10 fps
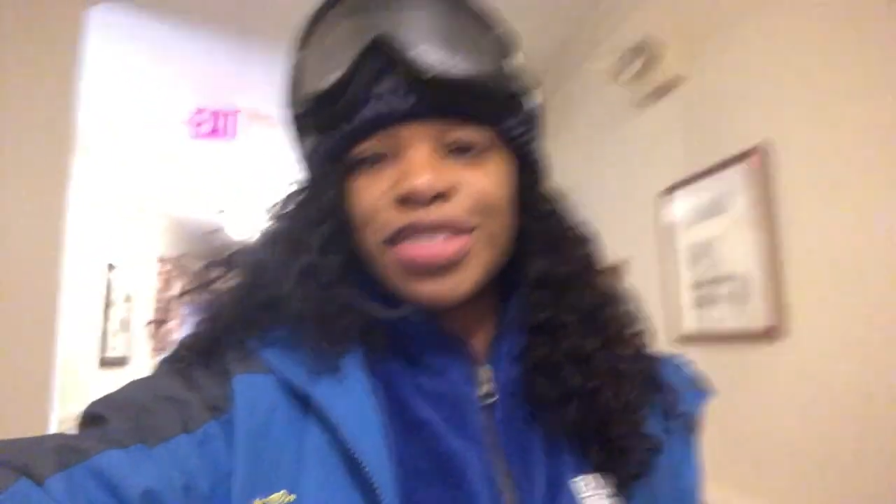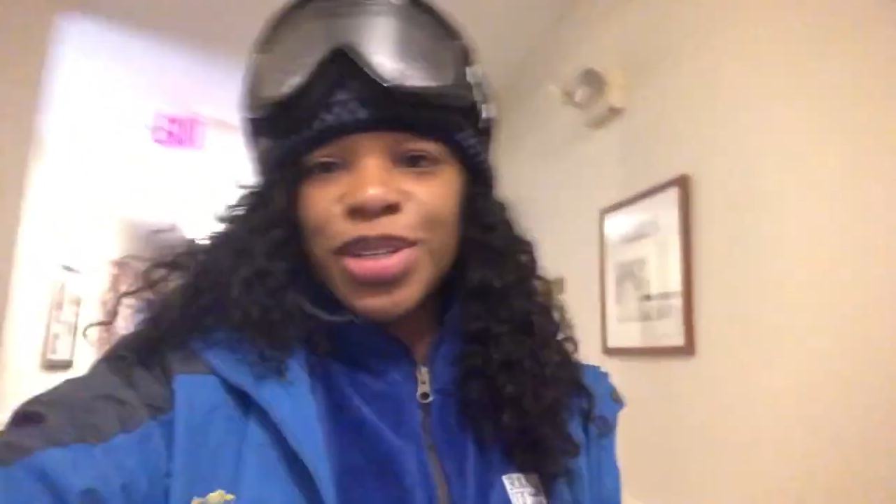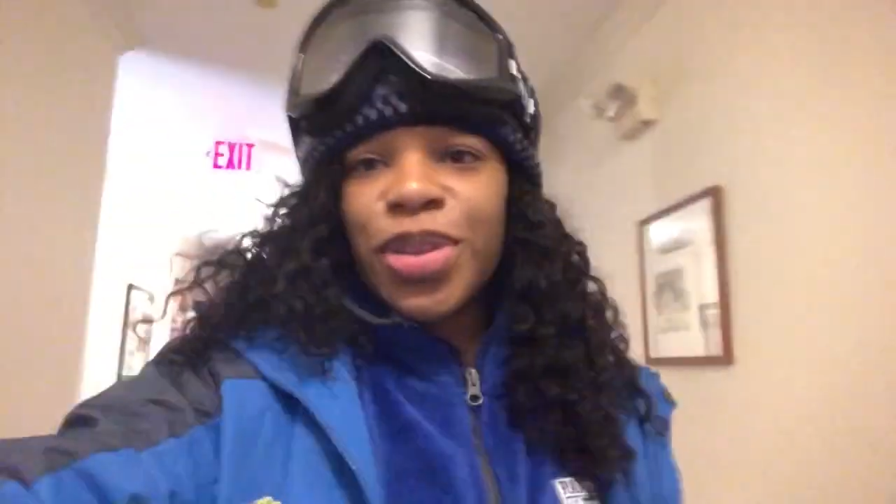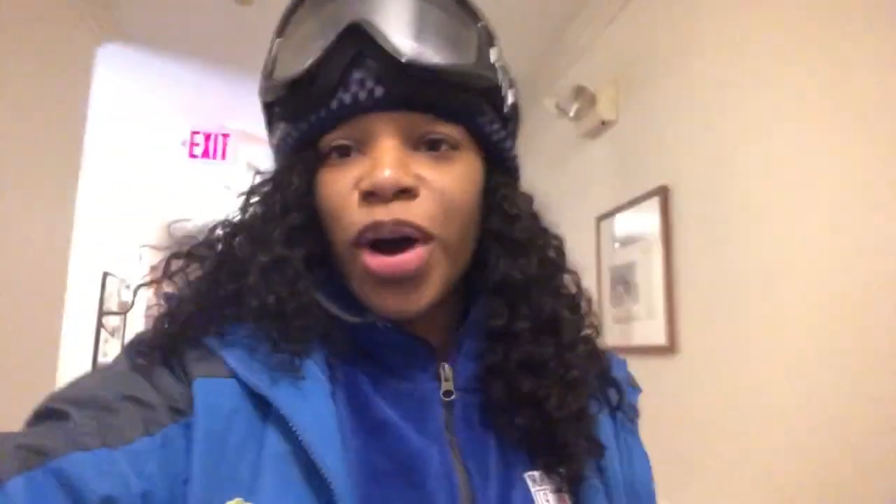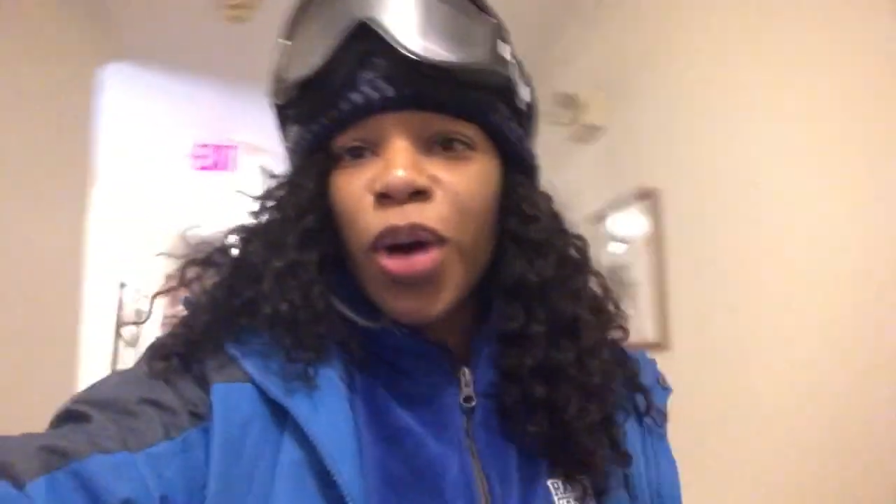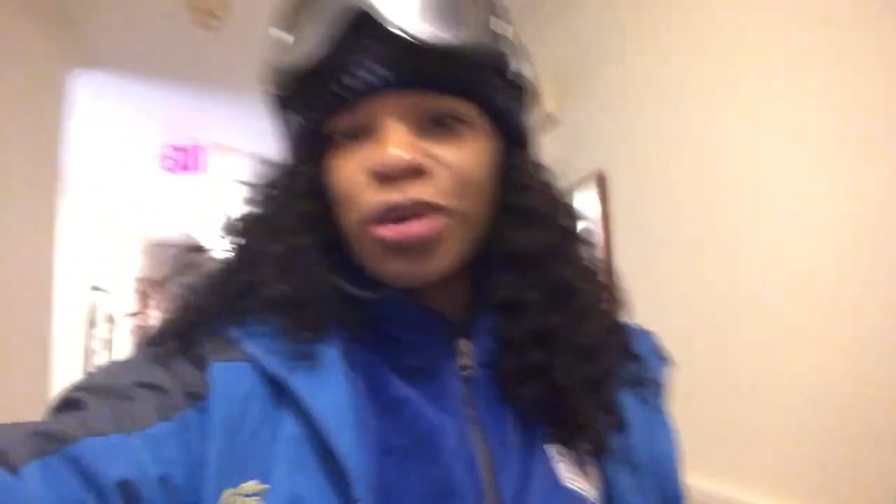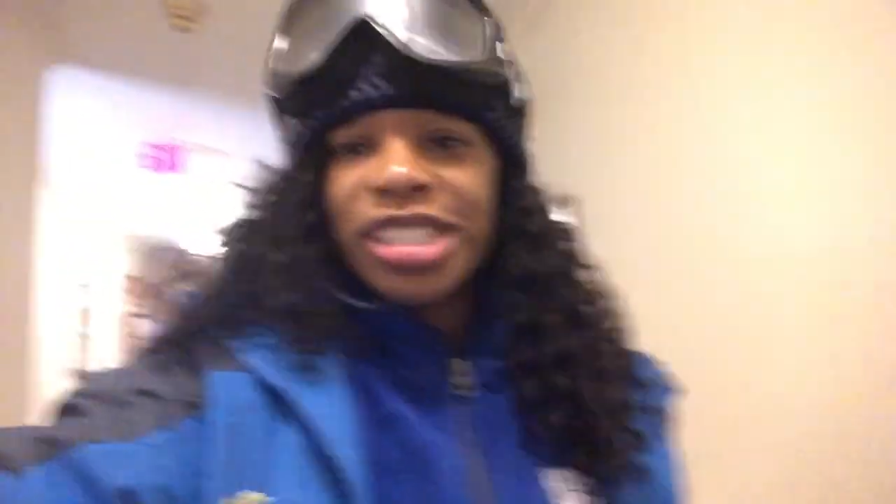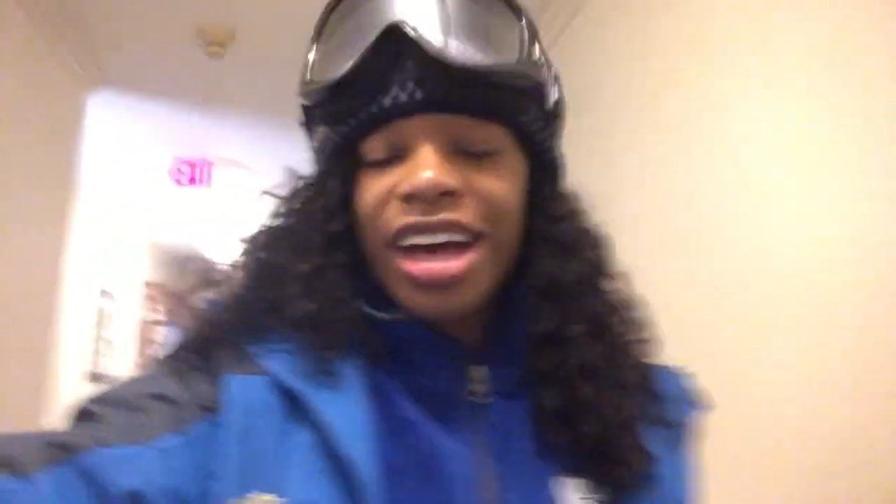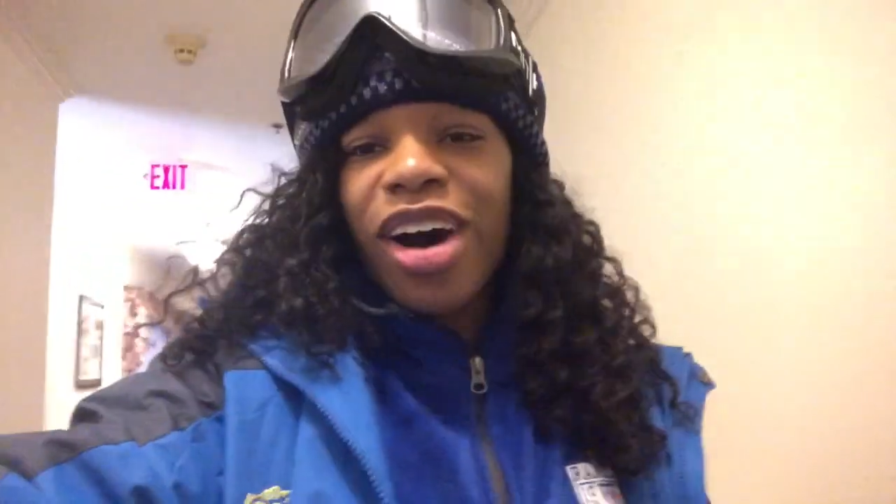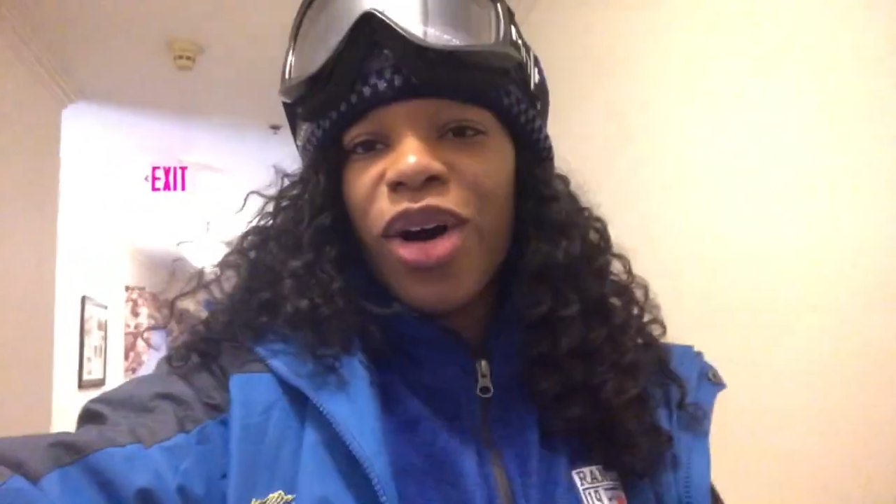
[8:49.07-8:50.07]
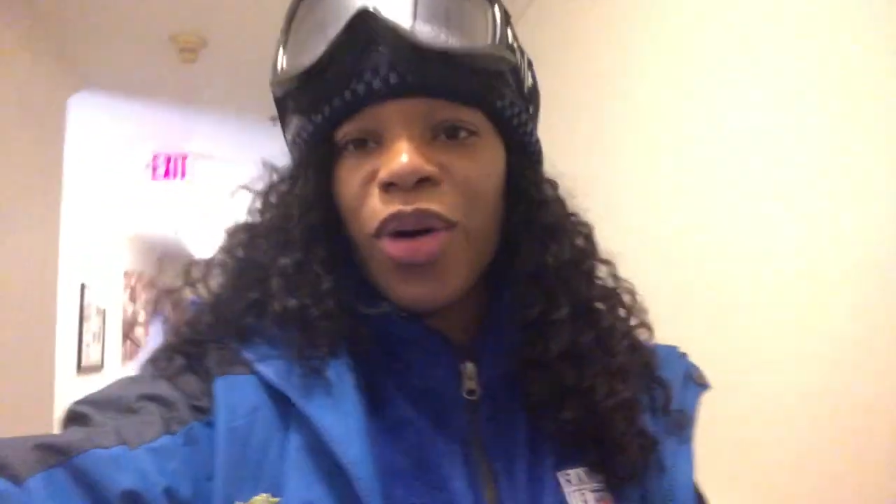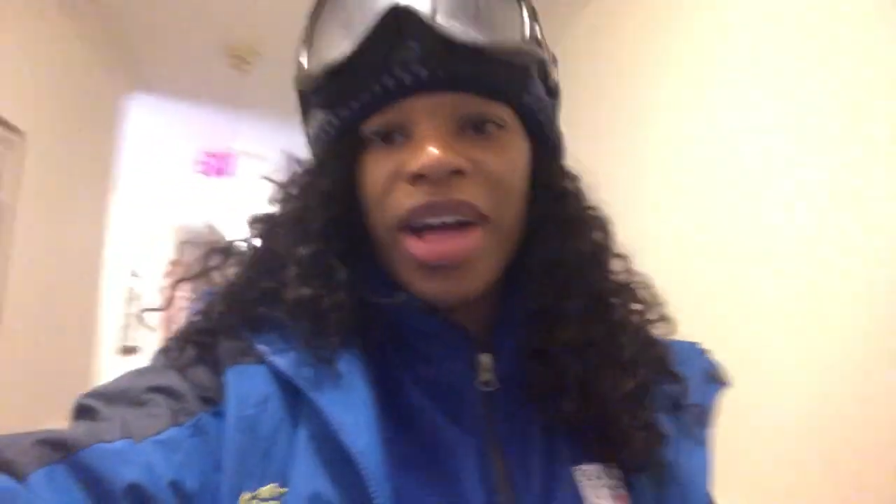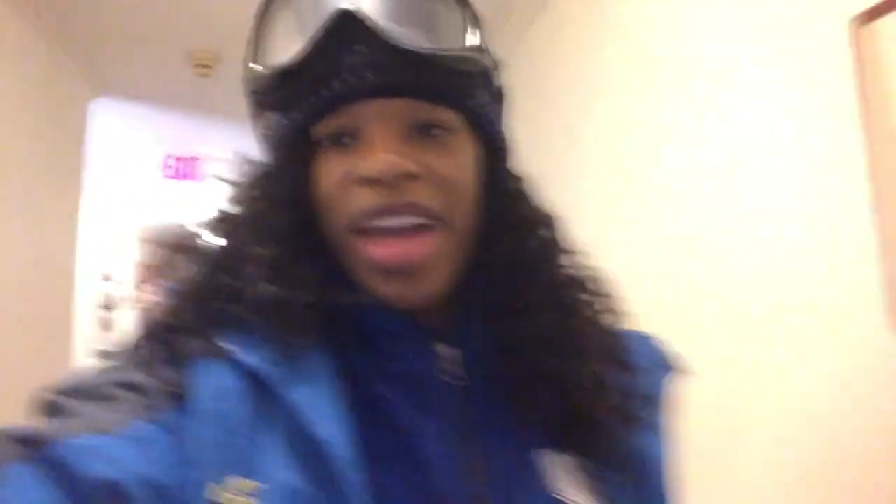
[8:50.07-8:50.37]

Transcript: to the hotel.